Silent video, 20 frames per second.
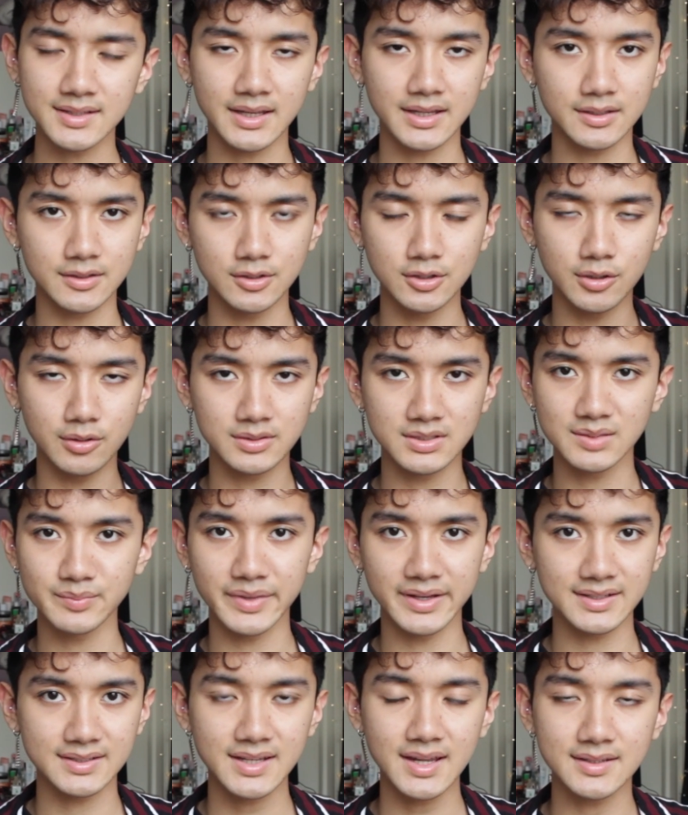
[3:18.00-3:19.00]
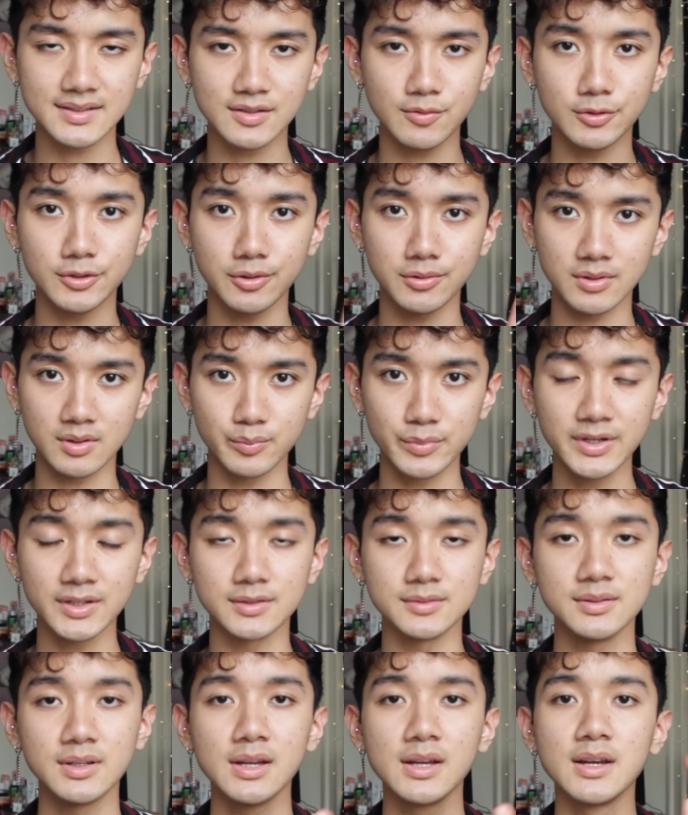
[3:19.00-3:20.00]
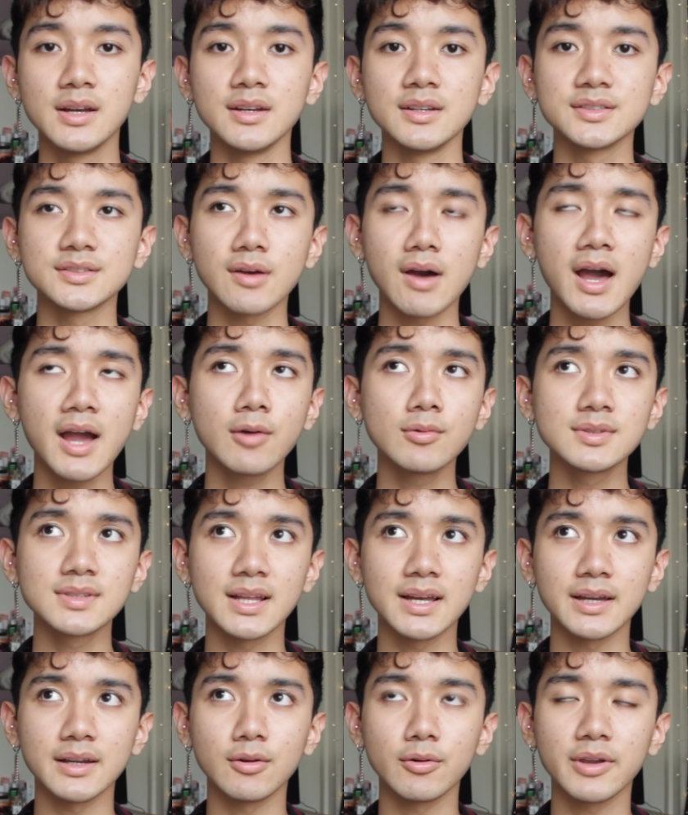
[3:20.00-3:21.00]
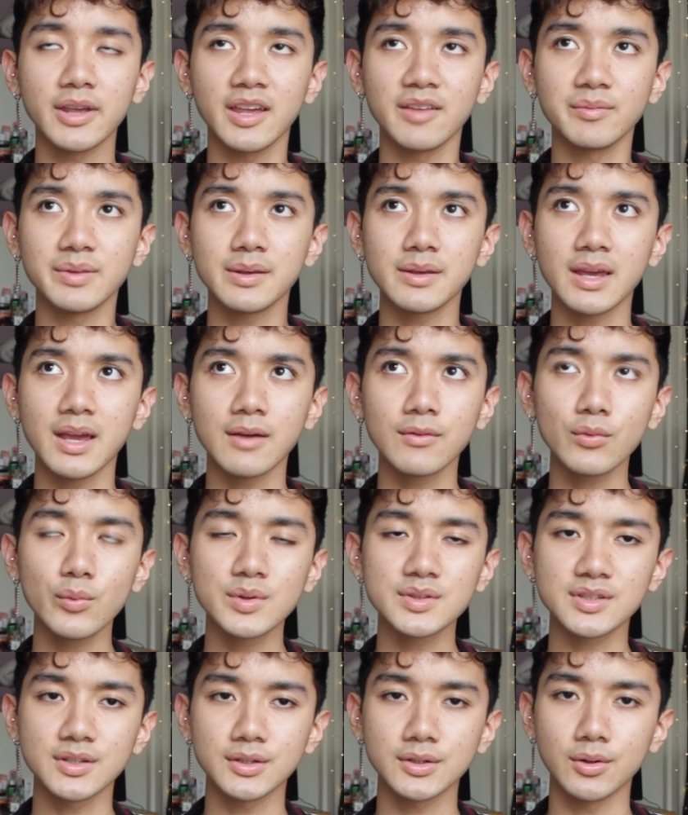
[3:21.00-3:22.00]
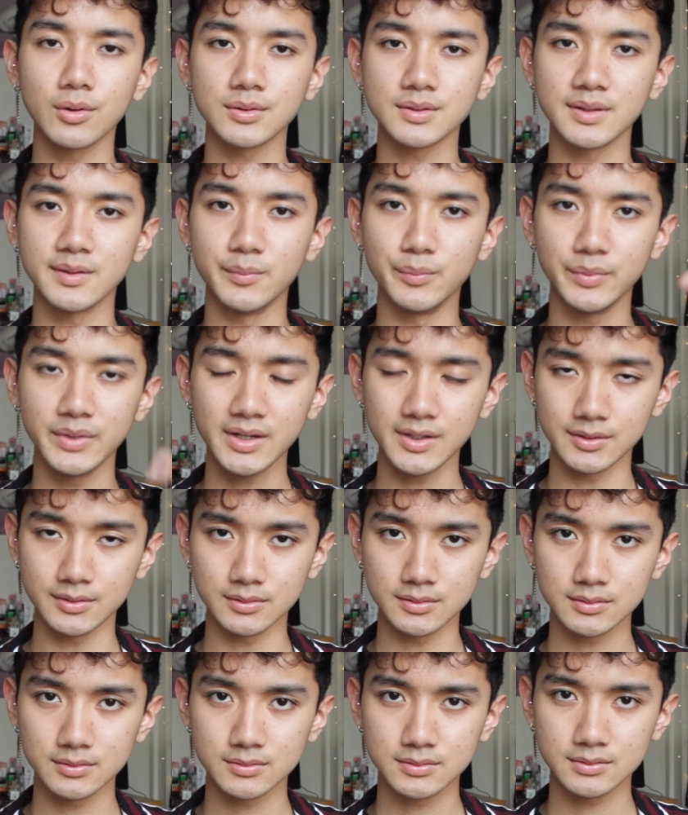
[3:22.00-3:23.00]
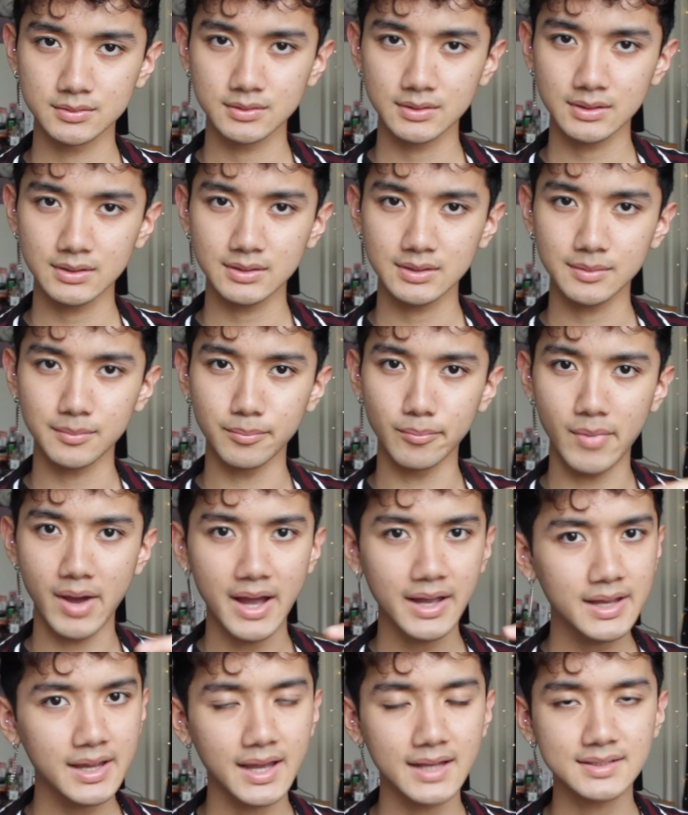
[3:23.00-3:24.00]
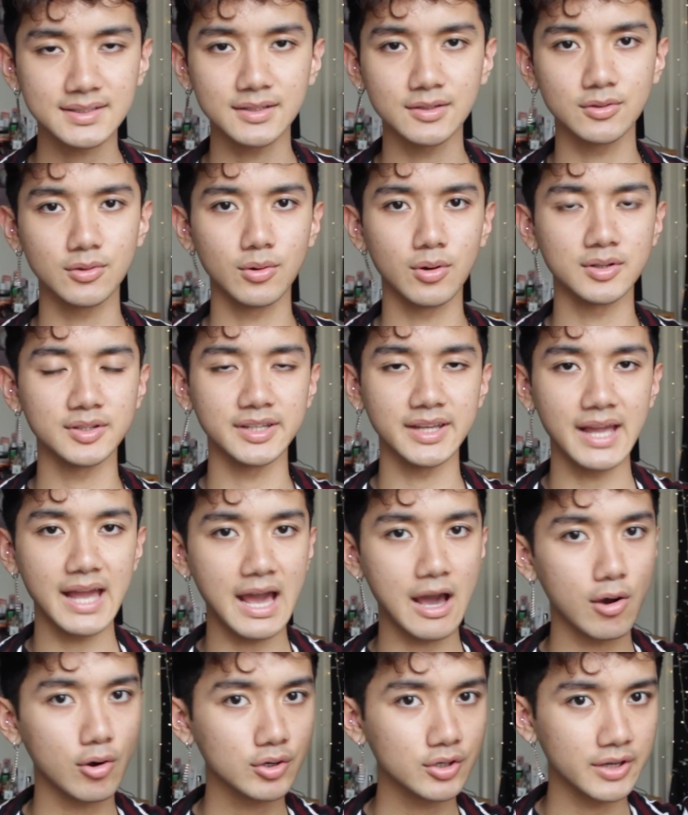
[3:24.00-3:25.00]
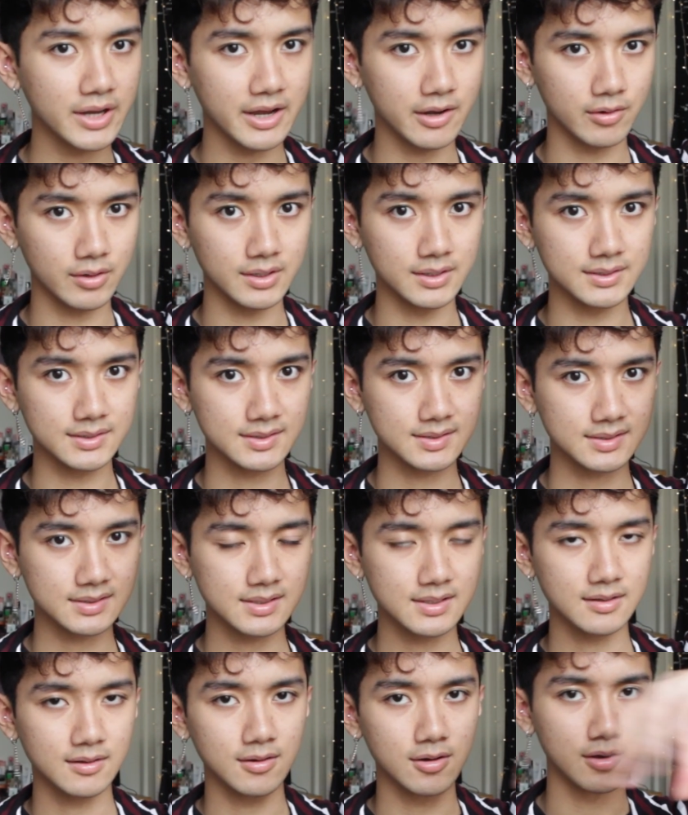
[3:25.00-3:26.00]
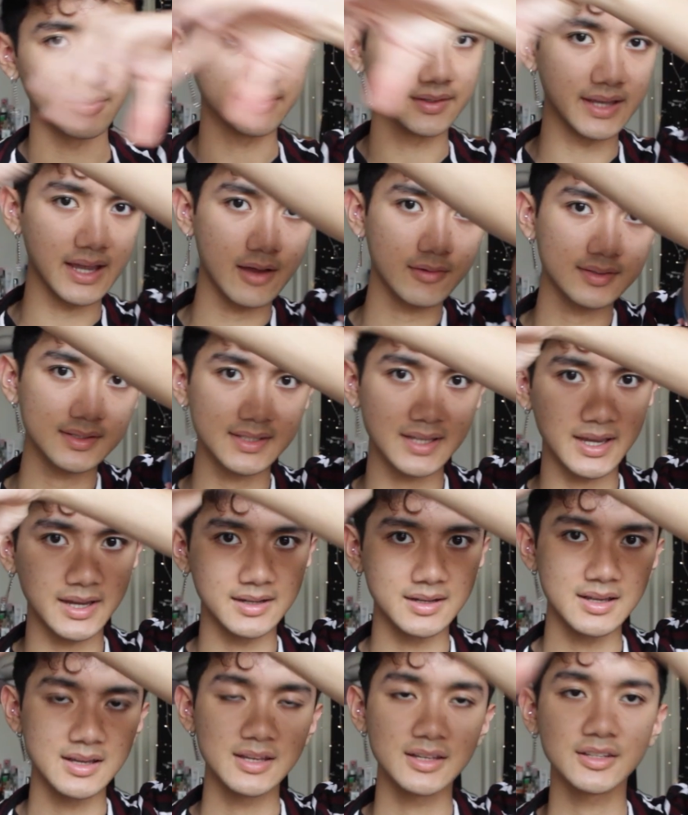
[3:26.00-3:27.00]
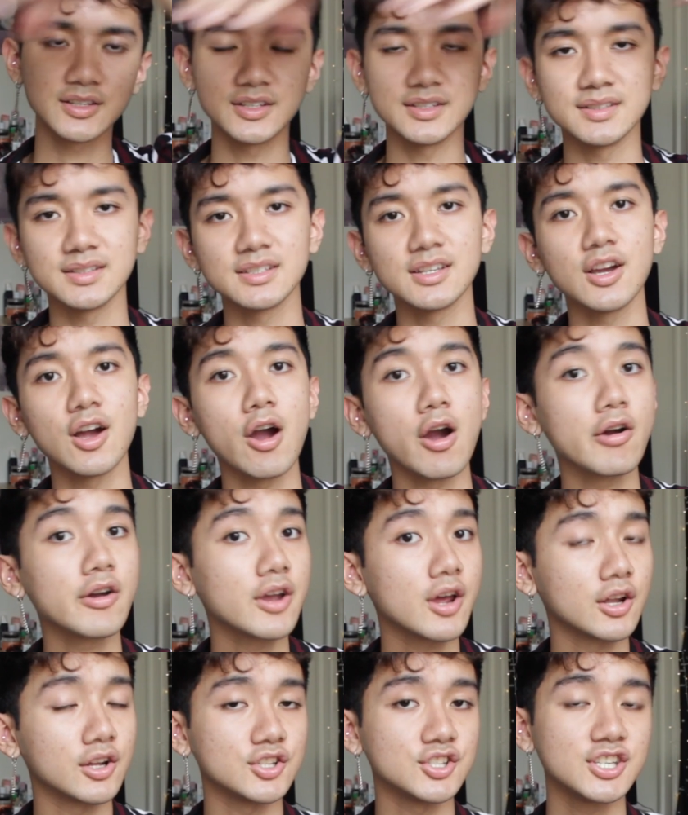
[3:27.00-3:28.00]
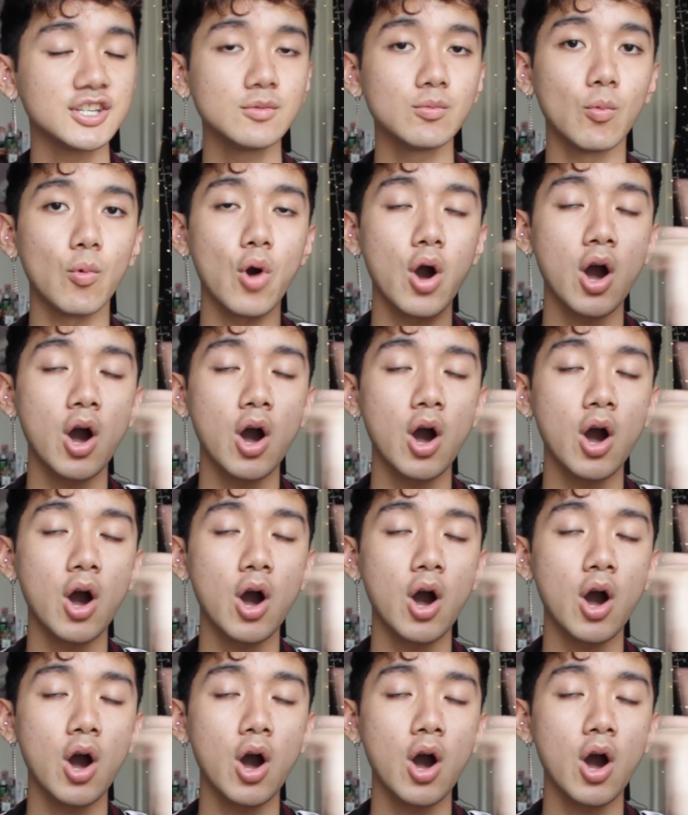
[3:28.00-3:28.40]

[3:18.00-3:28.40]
yeah, it's like, you know, it just makes sense. You wanna go to the middle. So I was like, okay, if everyone's gonna go to the middle, my ass can go on the outer areas, on the outside. Because Ariana,